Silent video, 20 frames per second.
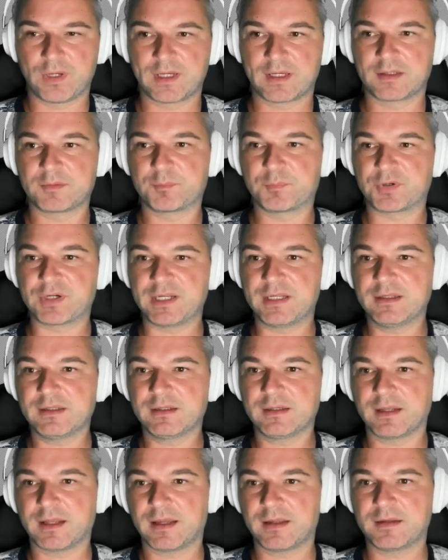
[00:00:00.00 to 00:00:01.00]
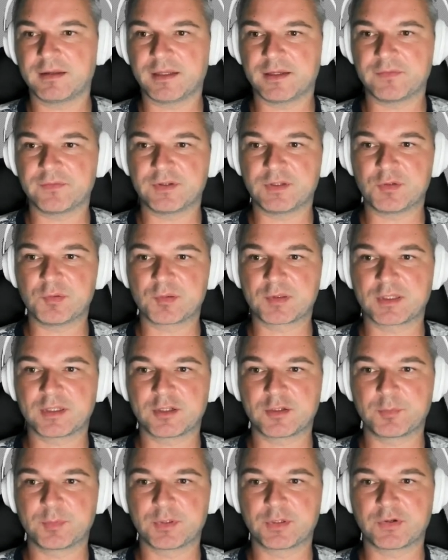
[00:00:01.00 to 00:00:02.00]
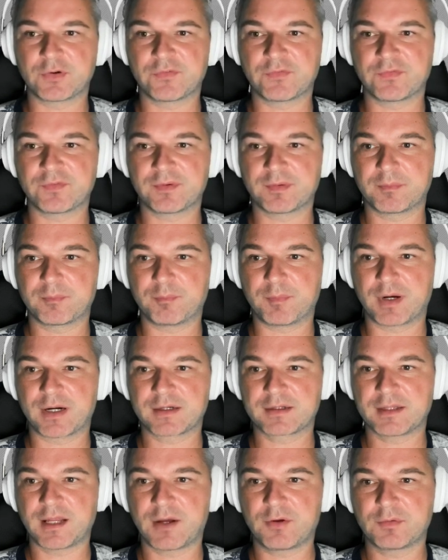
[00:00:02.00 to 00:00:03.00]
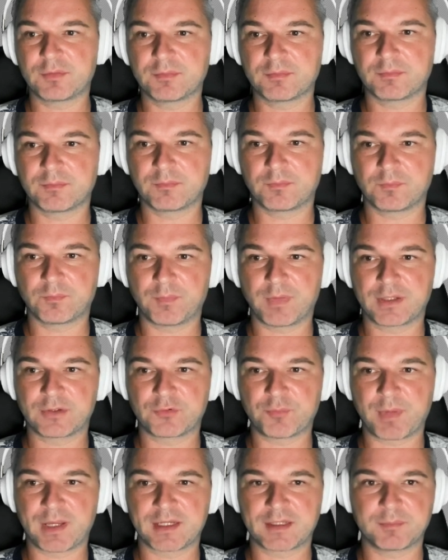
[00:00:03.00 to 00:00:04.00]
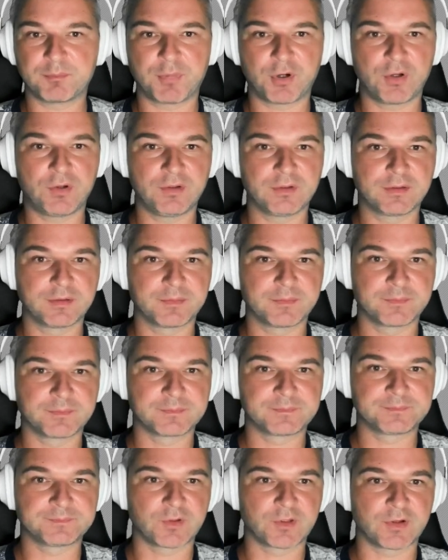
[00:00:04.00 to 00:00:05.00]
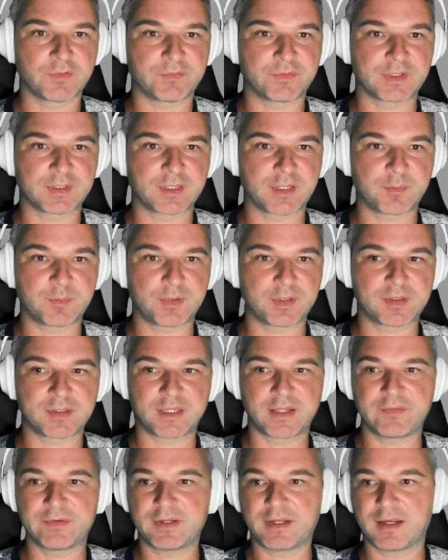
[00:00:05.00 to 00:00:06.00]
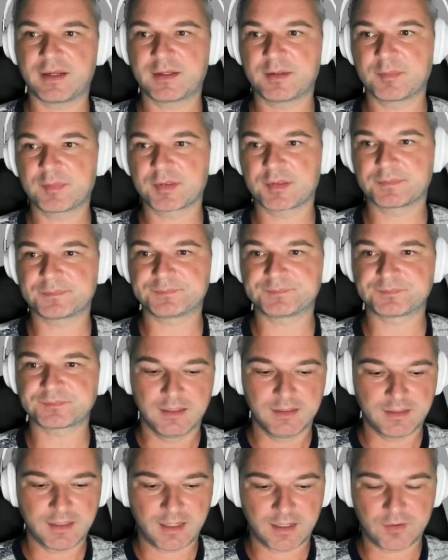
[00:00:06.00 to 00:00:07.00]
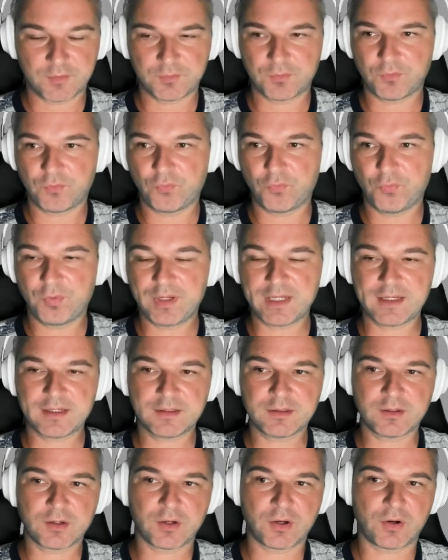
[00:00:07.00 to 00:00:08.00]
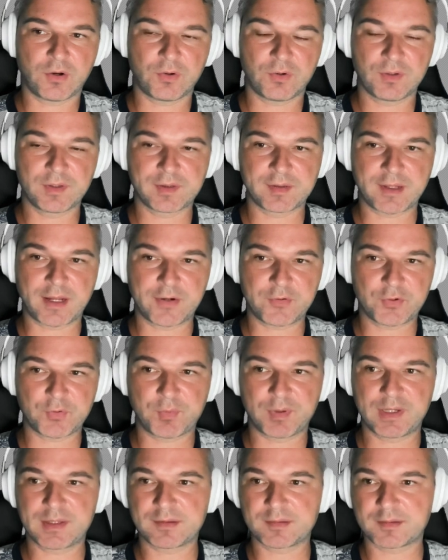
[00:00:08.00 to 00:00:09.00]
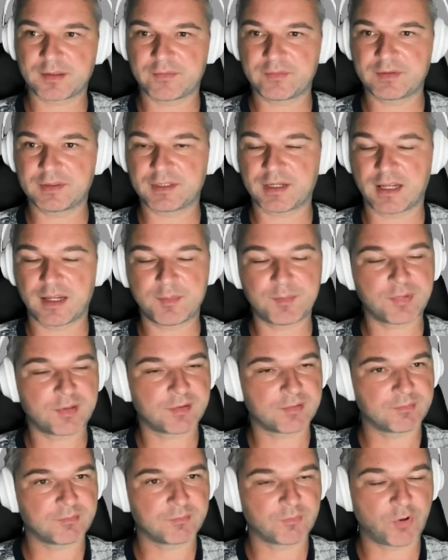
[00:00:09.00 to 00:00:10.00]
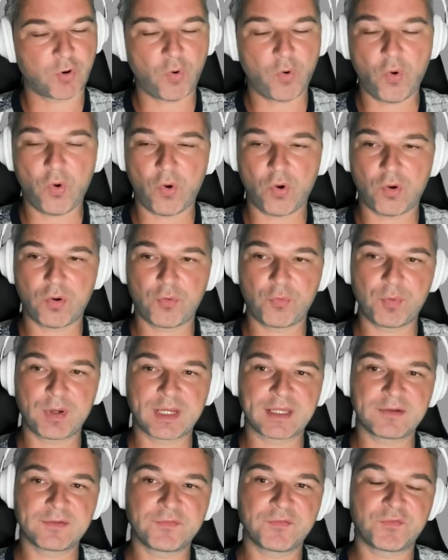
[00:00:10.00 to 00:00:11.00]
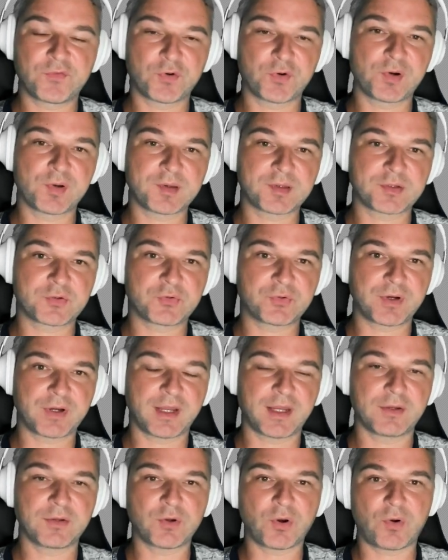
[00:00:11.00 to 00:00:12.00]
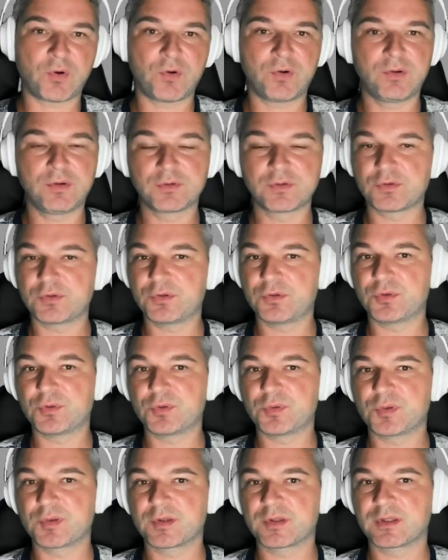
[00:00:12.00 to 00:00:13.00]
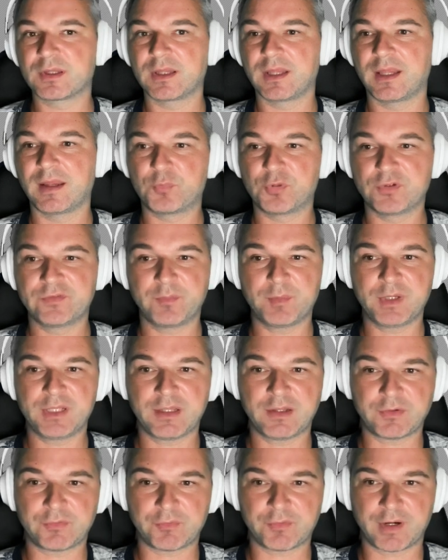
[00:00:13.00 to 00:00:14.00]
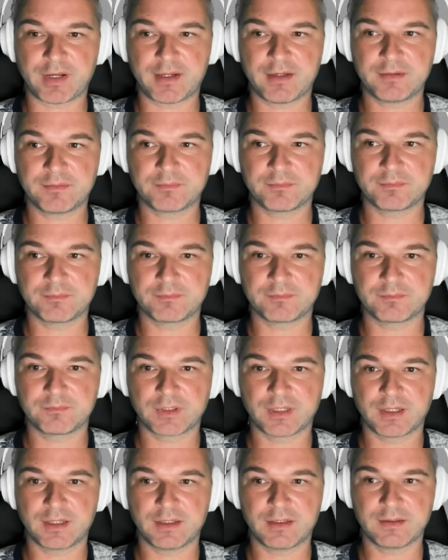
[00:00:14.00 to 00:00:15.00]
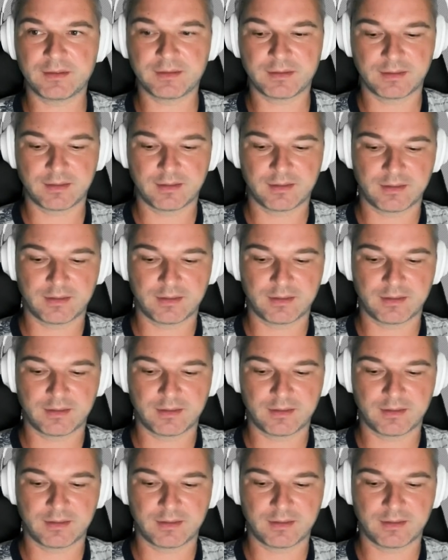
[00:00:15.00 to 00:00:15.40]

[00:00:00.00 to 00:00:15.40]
We can print and even use a little bit of markdown to make it bold. So for example, seven items. Now we can call request seven times or we can first create all to-dos, put them in an array, okay?